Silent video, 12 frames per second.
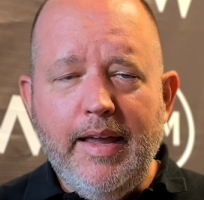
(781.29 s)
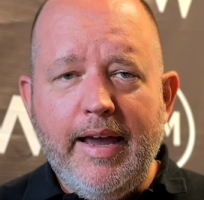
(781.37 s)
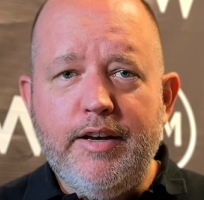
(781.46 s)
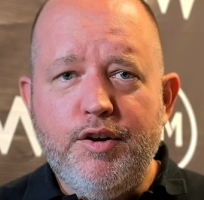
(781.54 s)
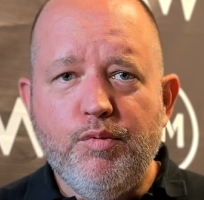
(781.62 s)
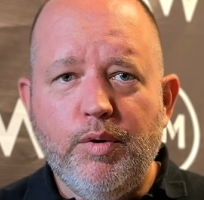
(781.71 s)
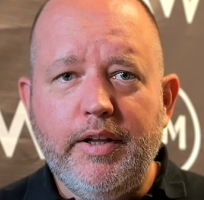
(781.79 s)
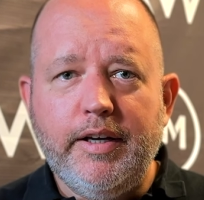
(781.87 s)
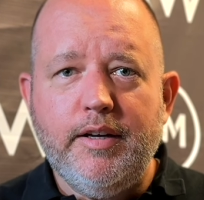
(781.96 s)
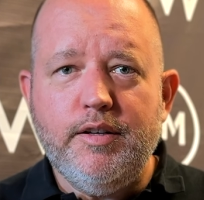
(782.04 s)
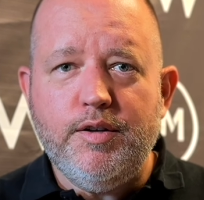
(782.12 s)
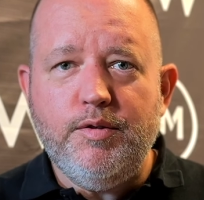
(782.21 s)
And you really
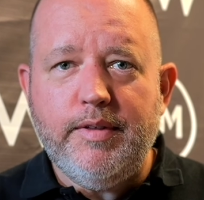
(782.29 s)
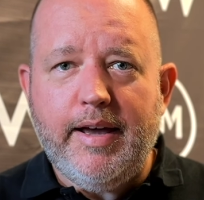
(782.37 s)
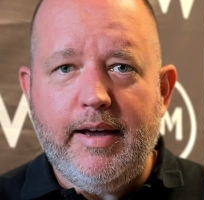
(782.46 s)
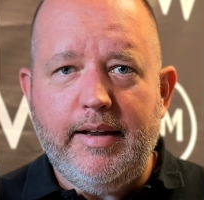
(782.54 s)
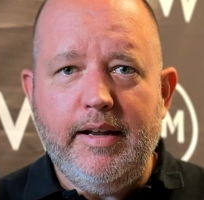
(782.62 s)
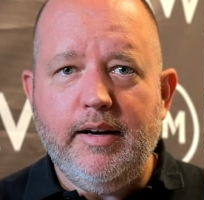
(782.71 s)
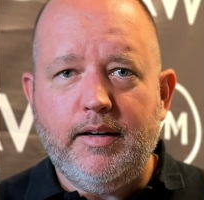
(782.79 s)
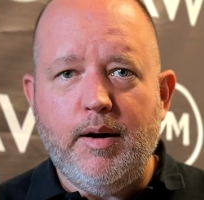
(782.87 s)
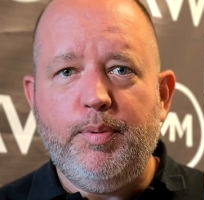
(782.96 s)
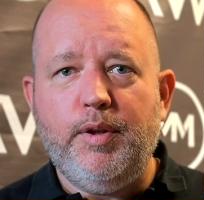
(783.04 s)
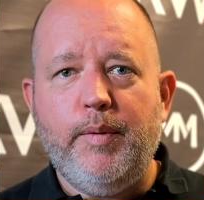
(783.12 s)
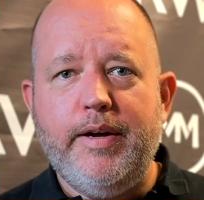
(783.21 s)
can do that in a
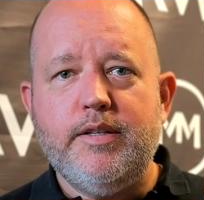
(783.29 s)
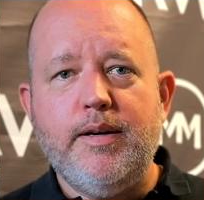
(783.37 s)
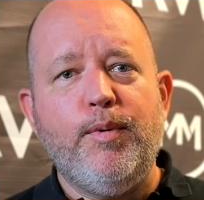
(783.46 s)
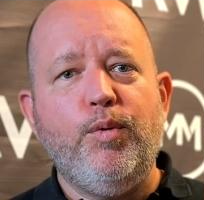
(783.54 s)
couple of ways. Number